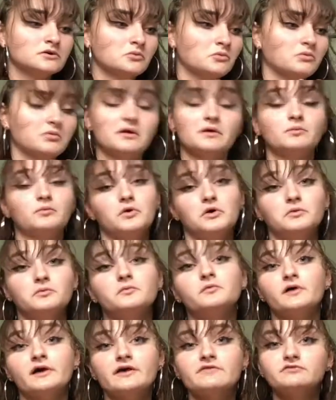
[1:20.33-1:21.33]
well,
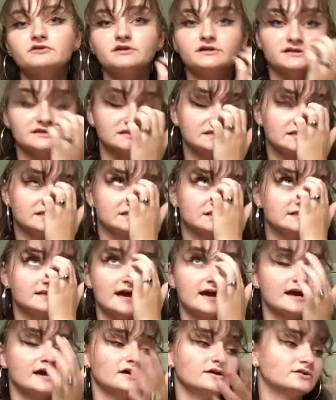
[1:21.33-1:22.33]
whatever it is, the
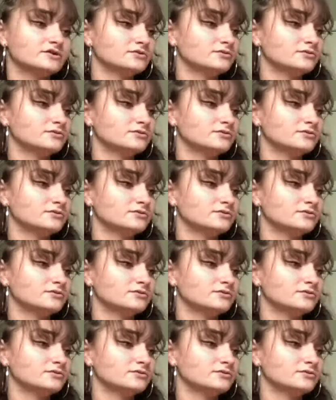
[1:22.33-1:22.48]
stand